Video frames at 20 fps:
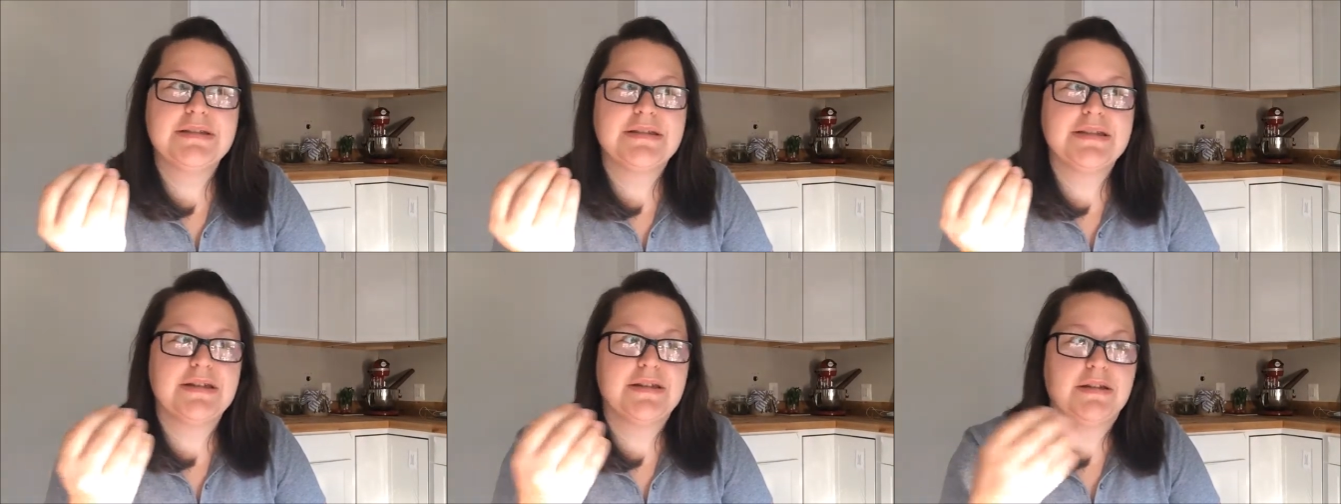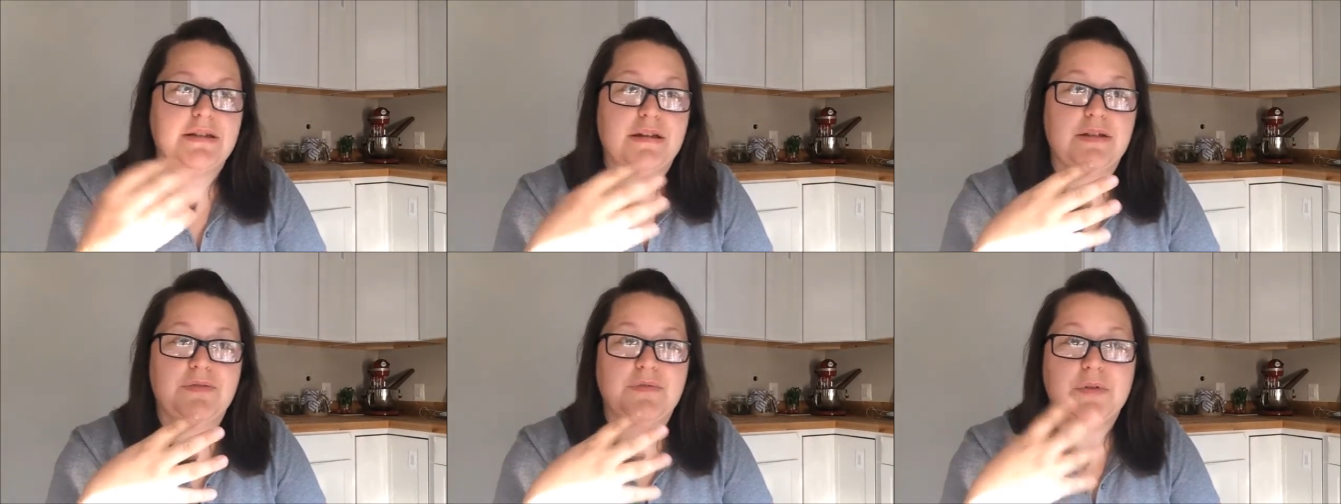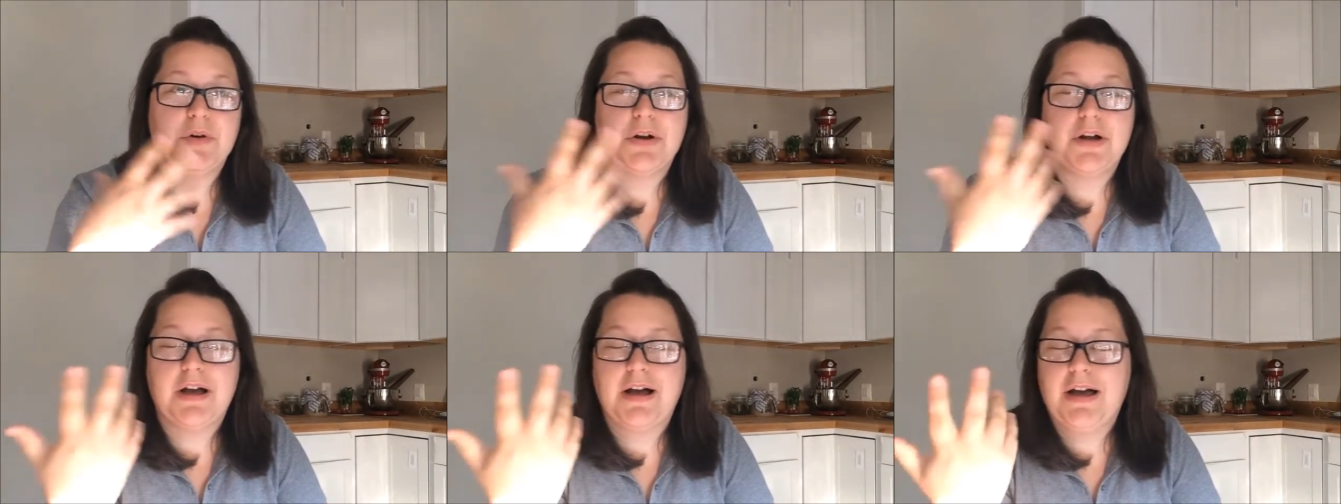is it good
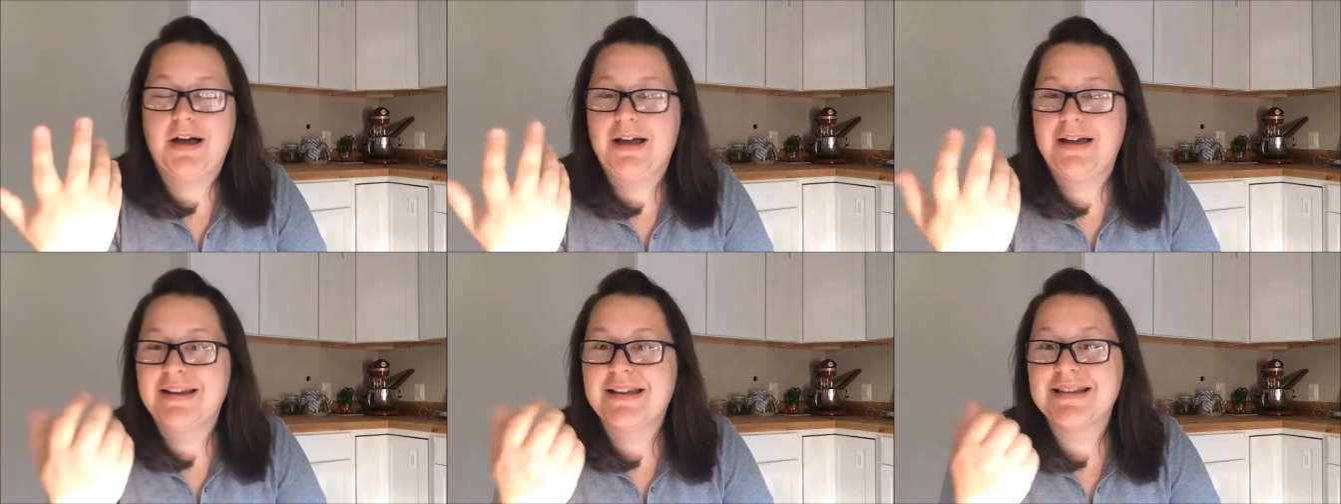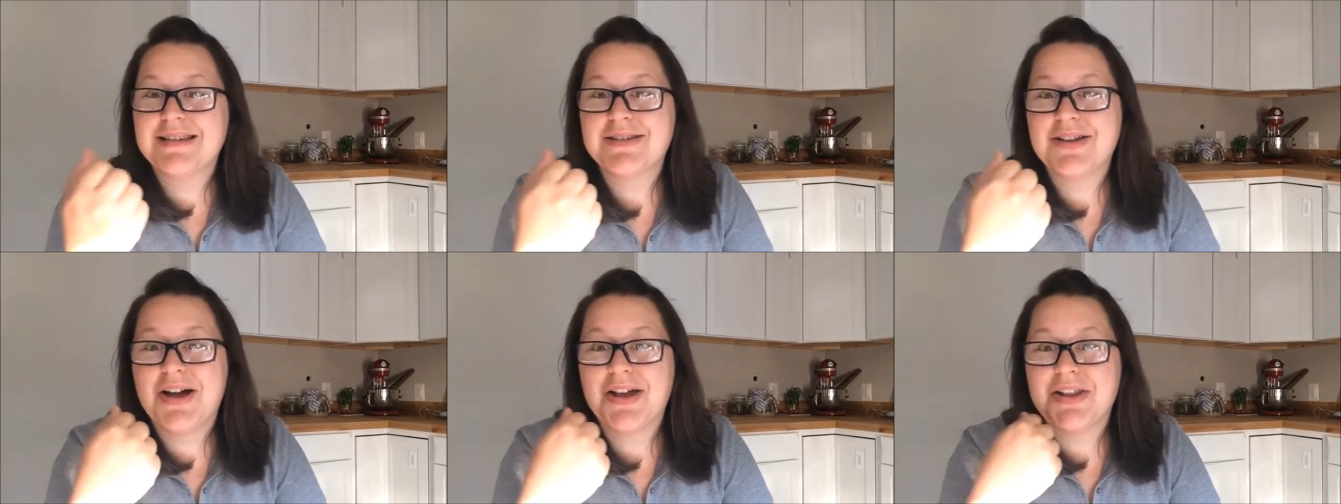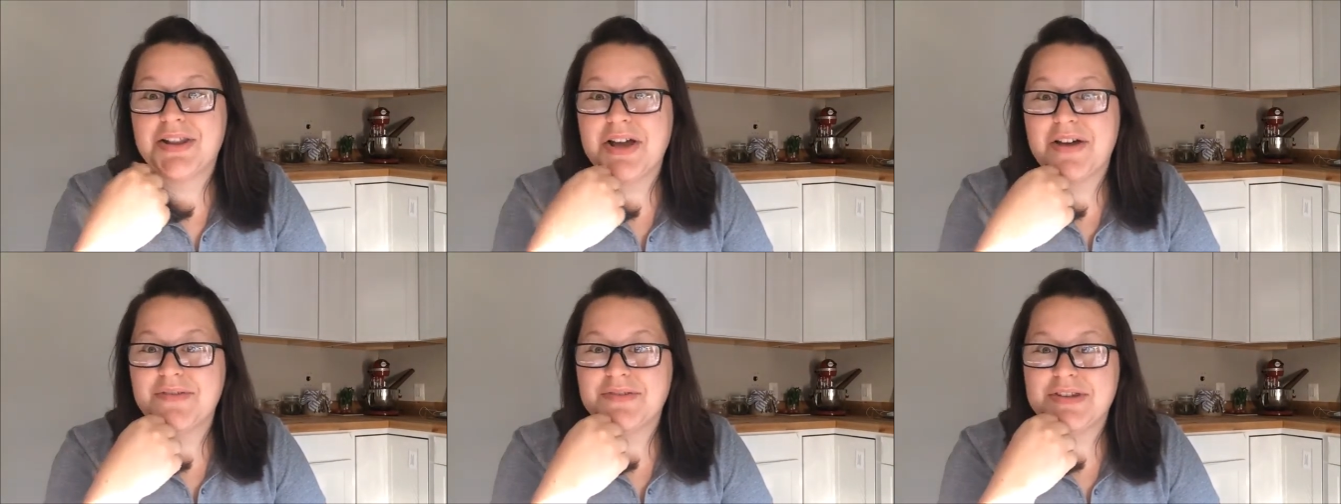for God because
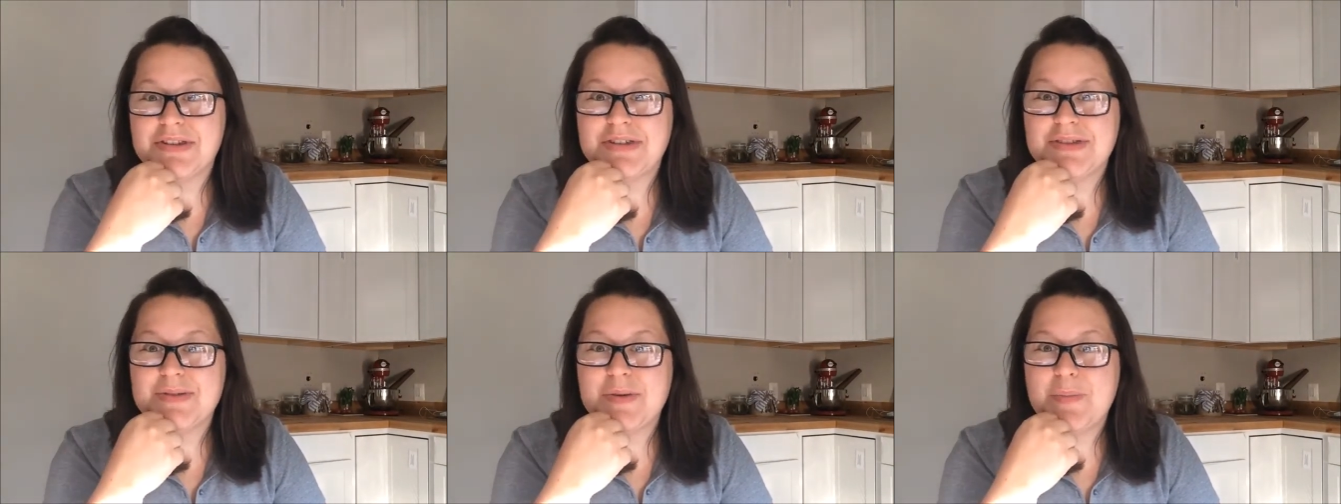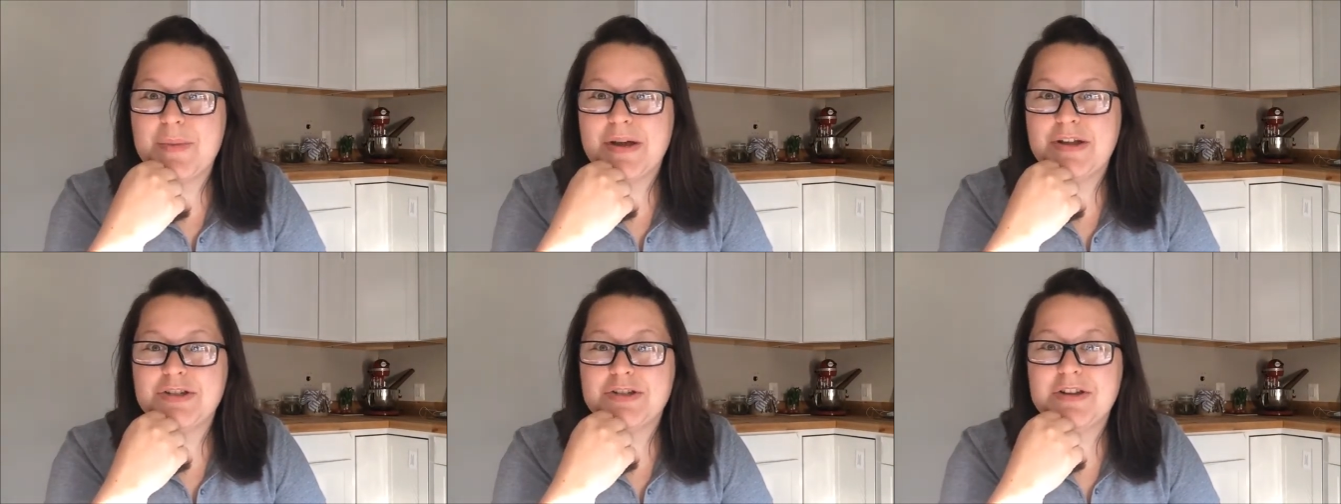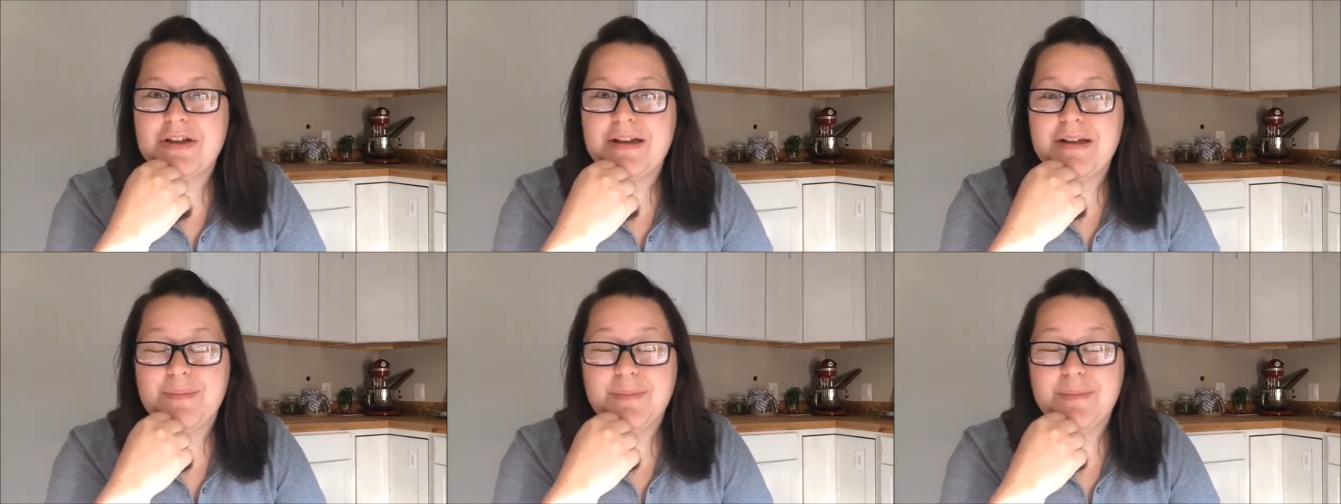God loves us so much,